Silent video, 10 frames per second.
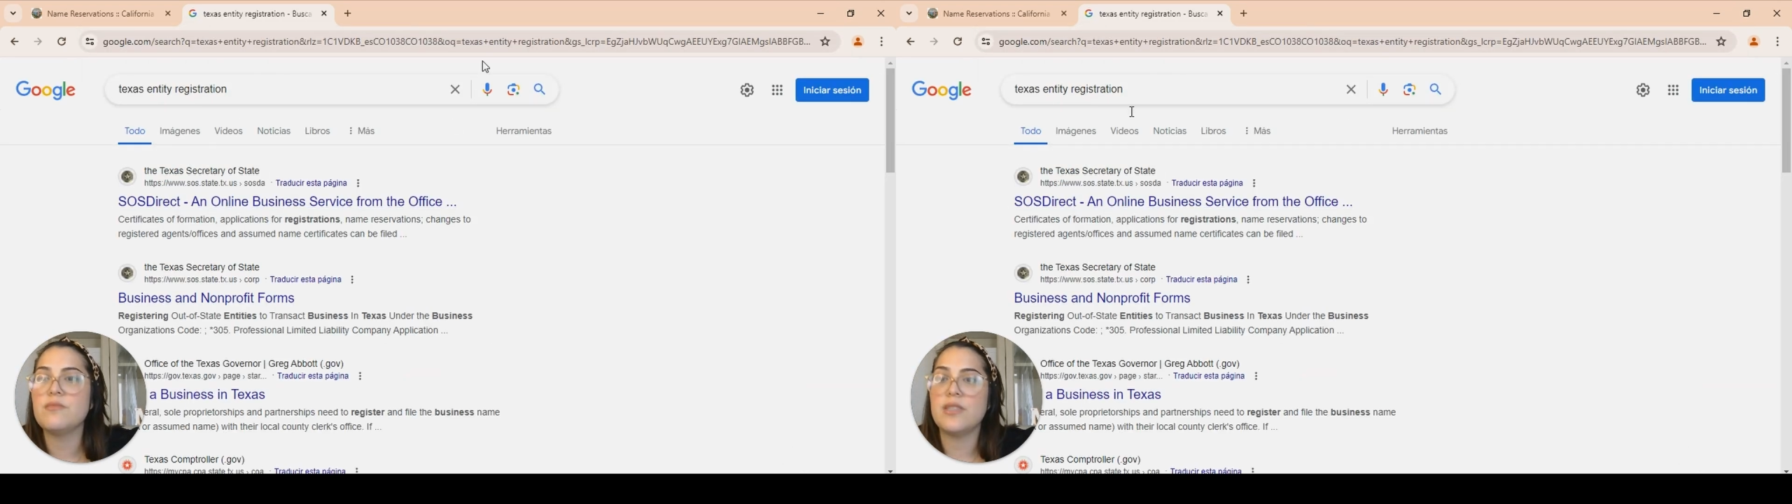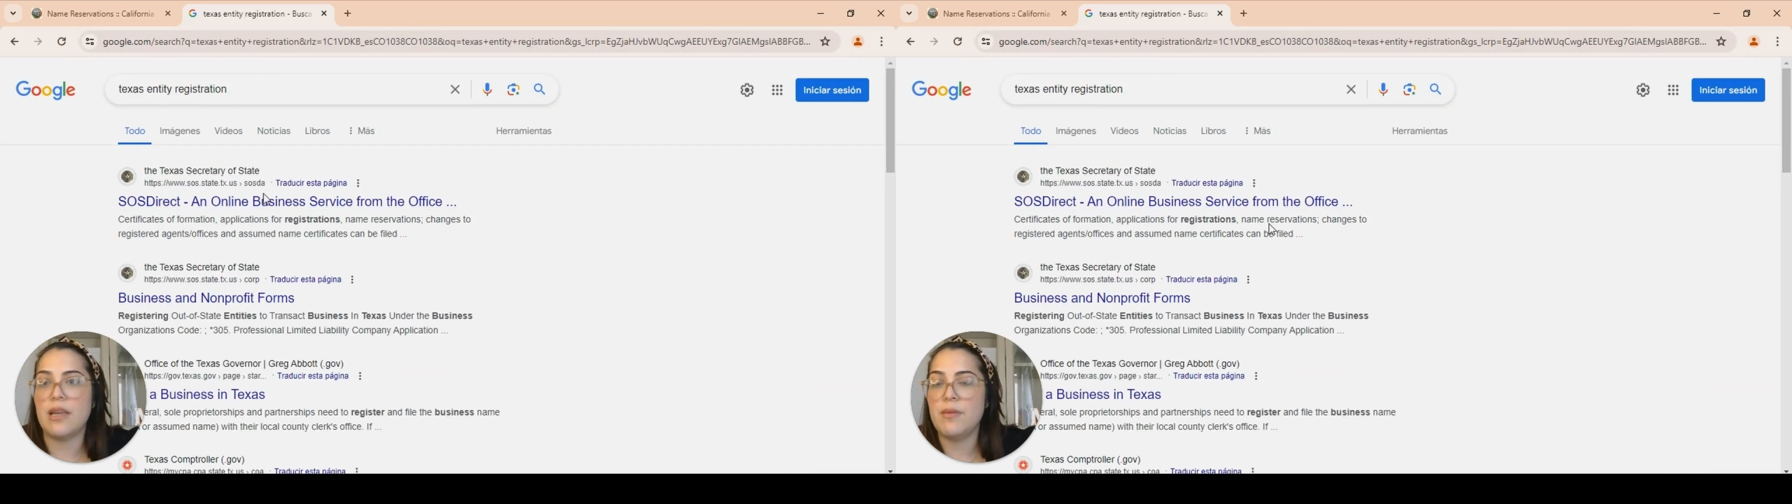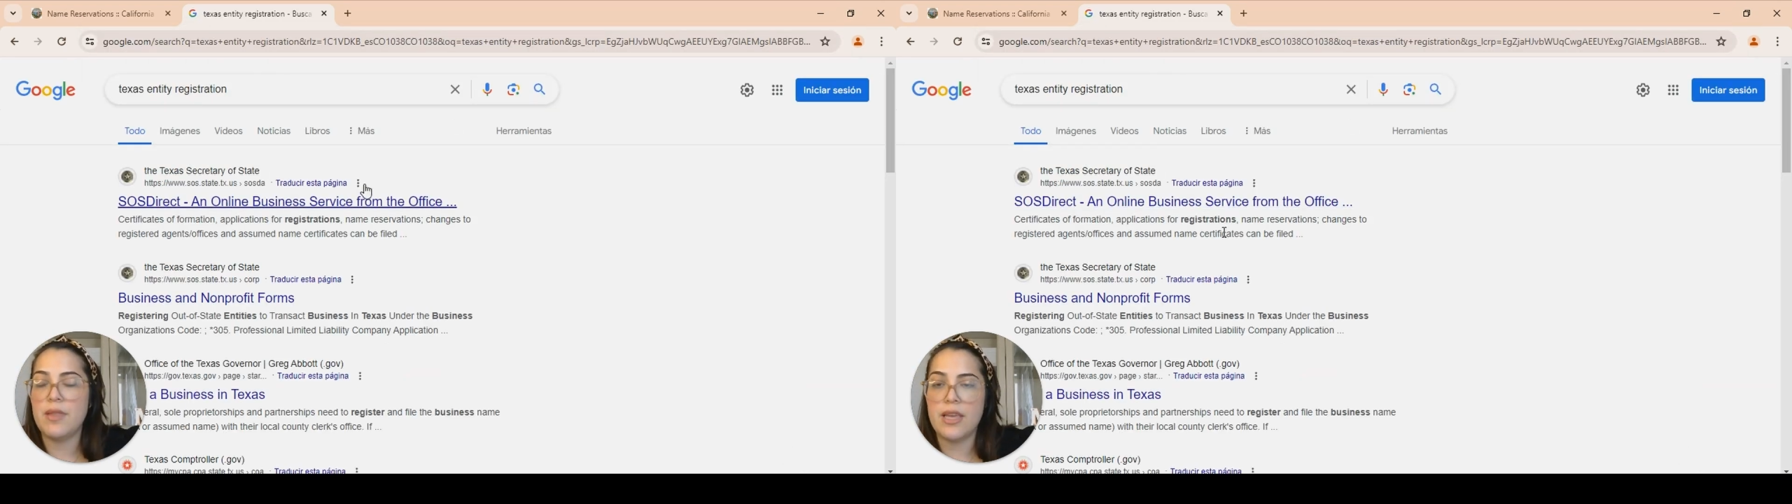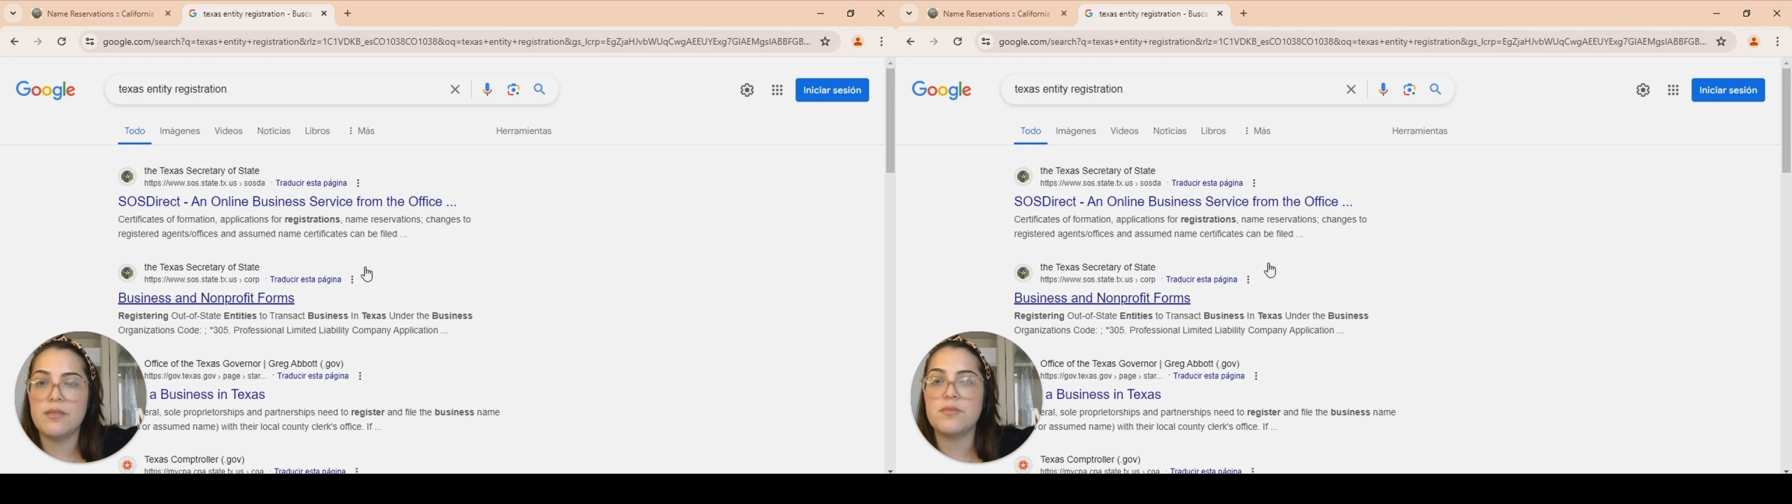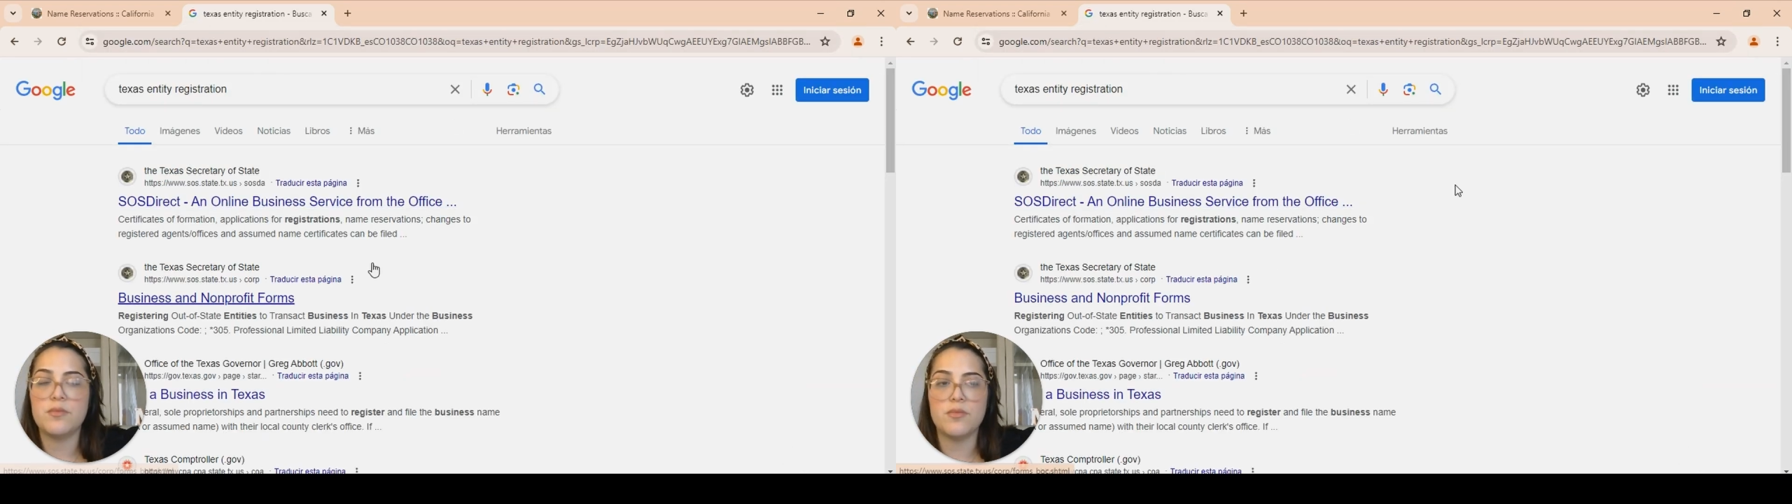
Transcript: same thing.